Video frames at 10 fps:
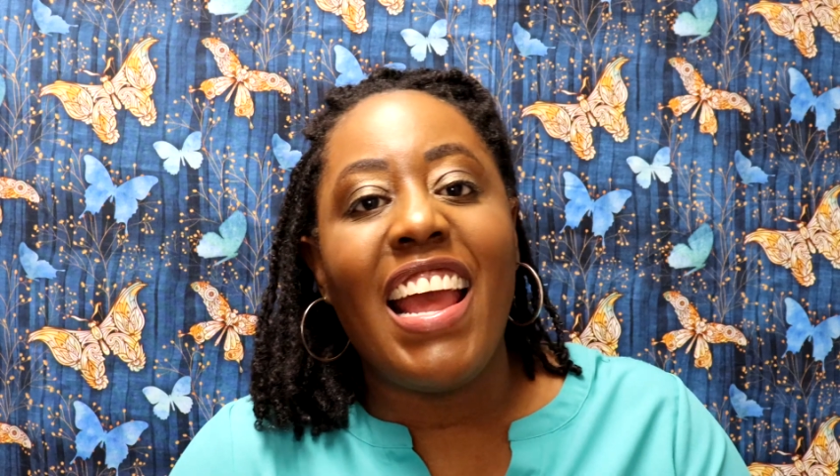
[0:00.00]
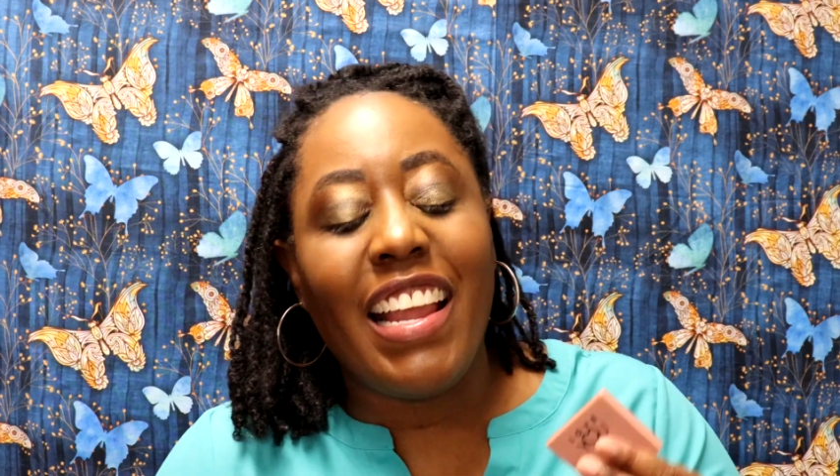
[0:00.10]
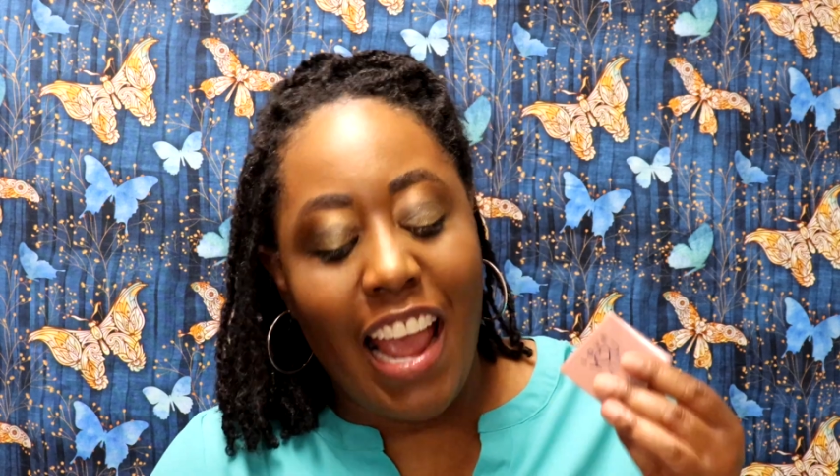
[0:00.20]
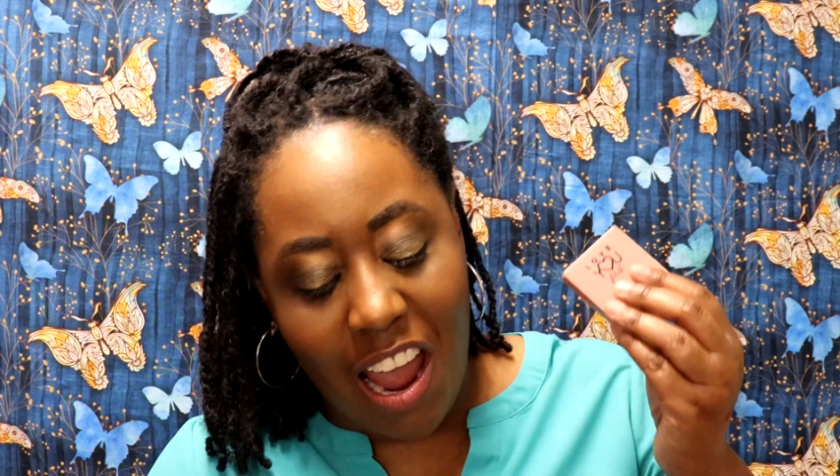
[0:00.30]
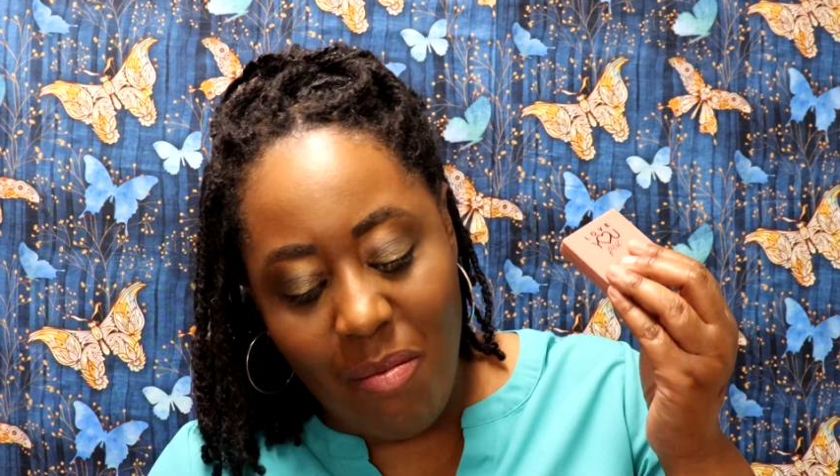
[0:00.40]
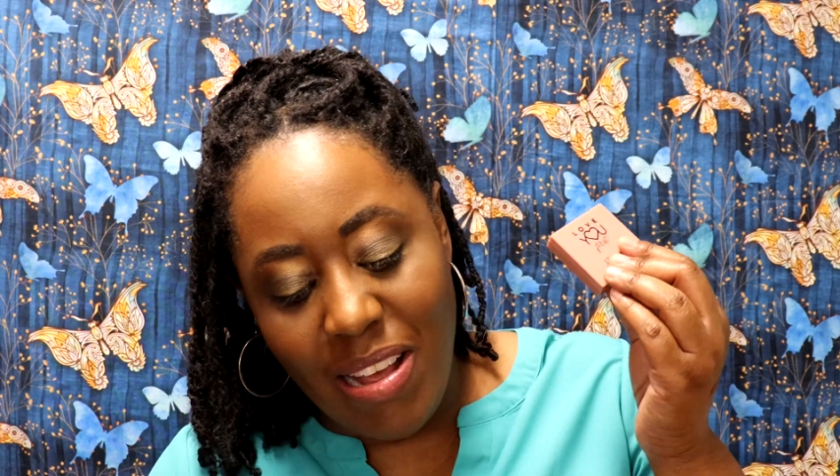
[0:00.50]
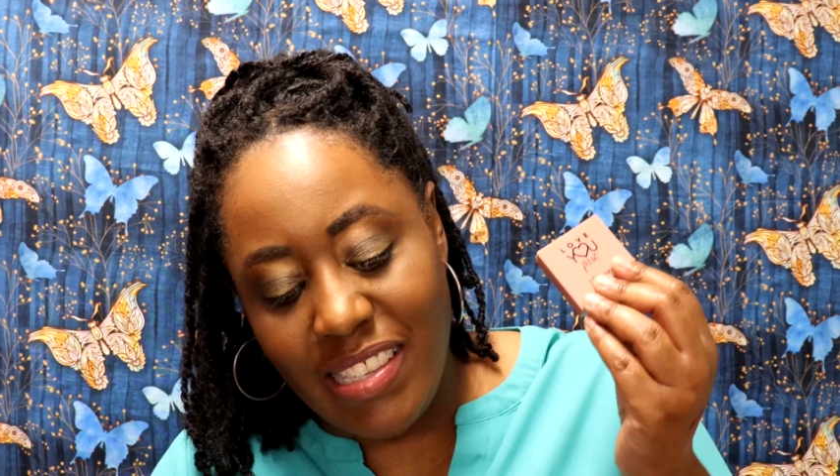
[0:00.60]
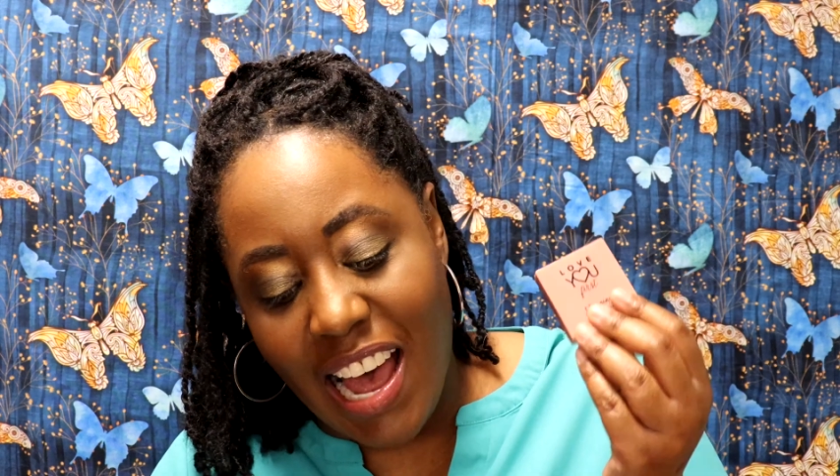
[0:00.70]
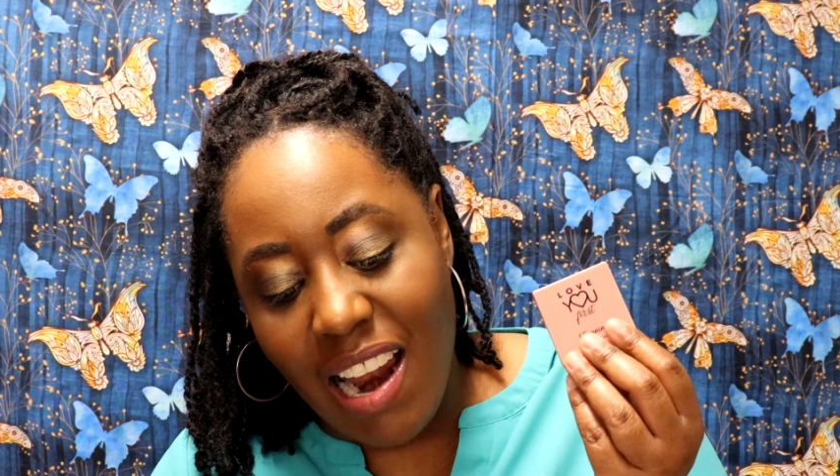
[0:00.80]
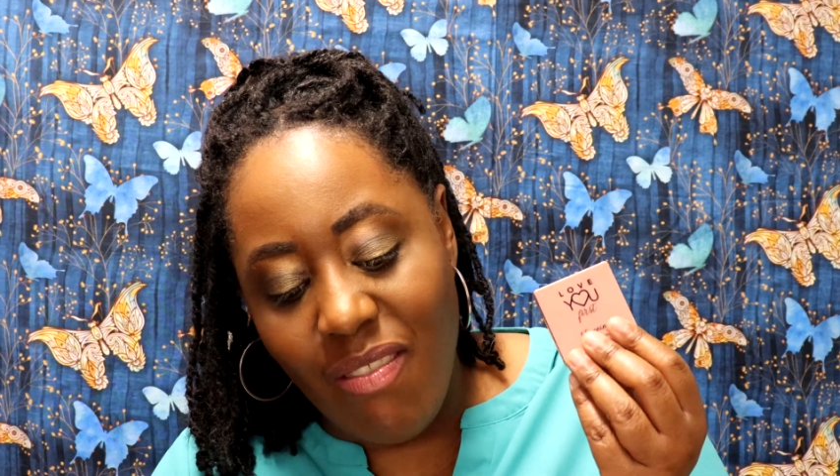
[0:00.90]
that came
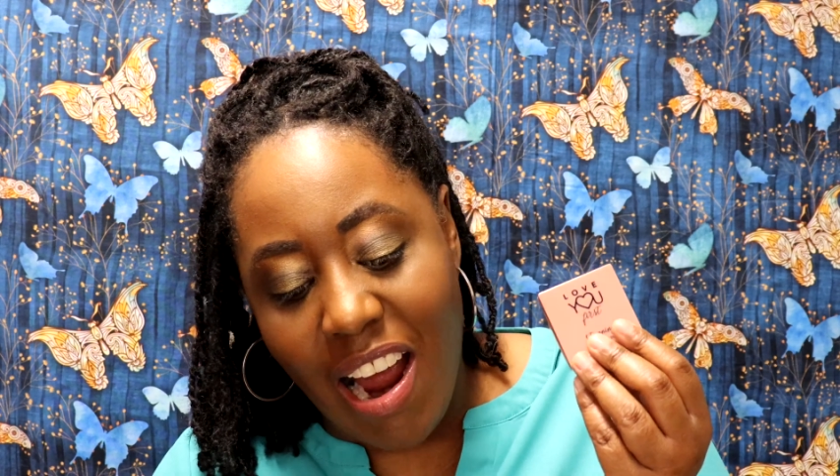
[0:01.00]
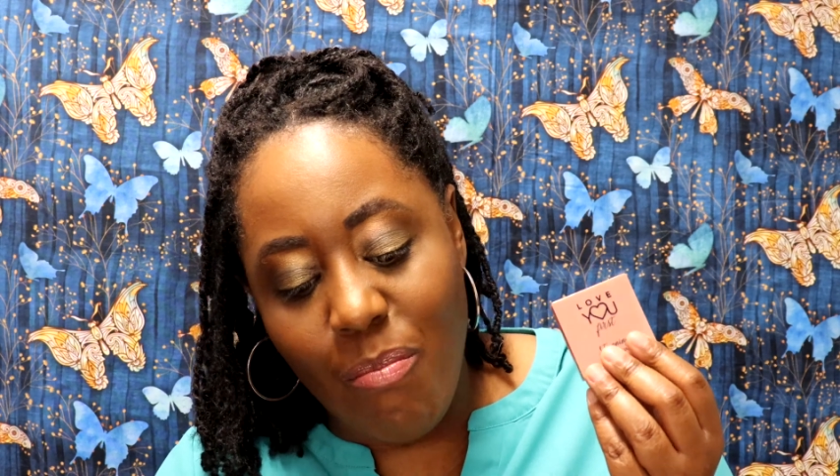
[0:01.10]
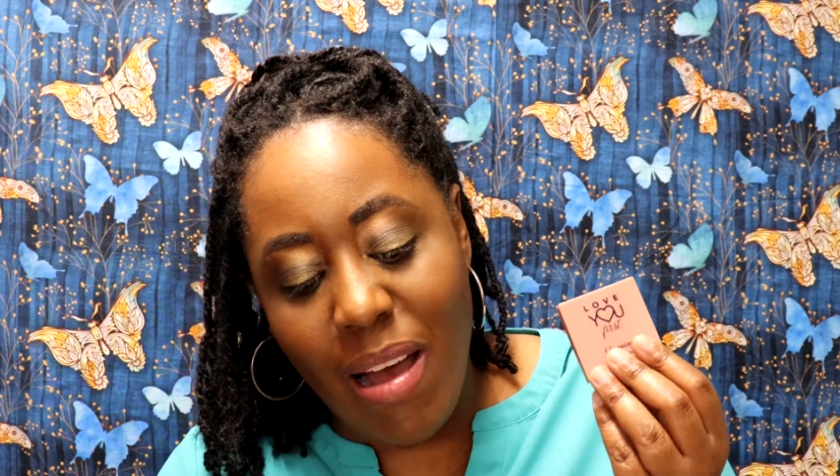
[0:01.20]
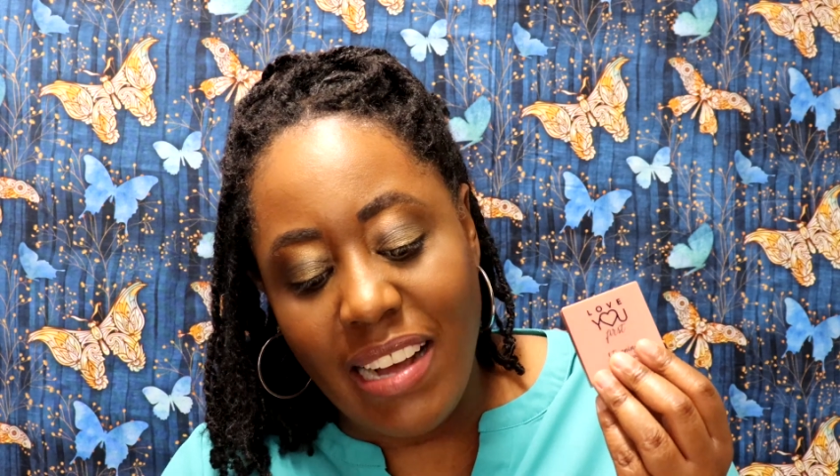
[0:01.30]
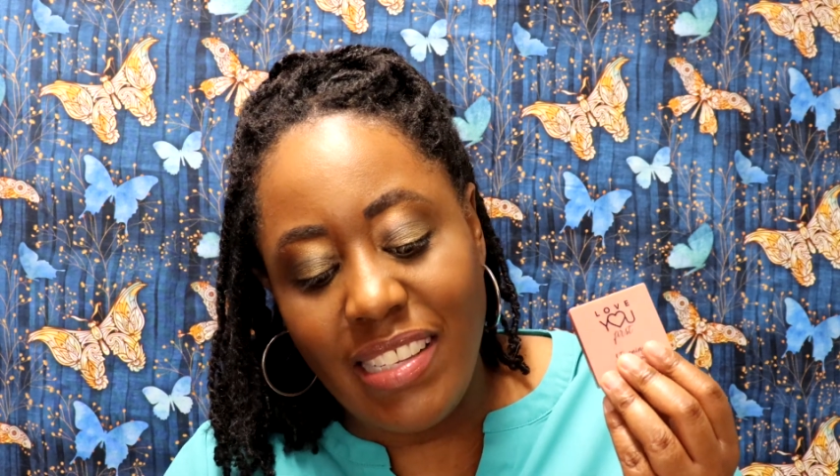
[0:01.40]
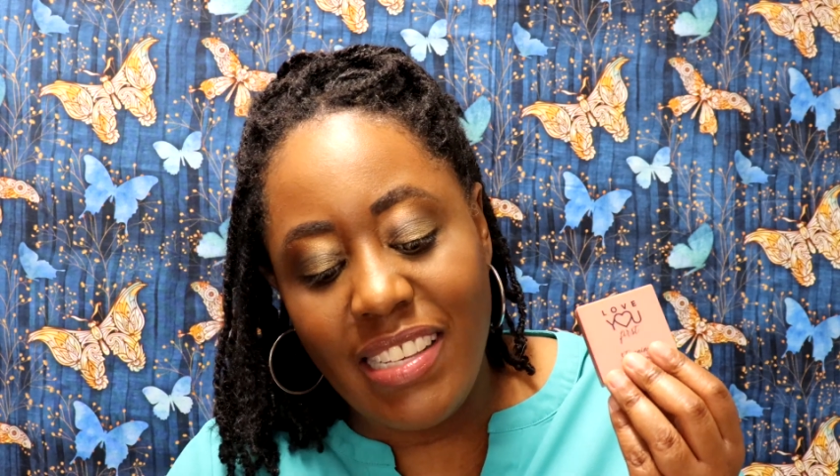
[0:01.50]
inside of our box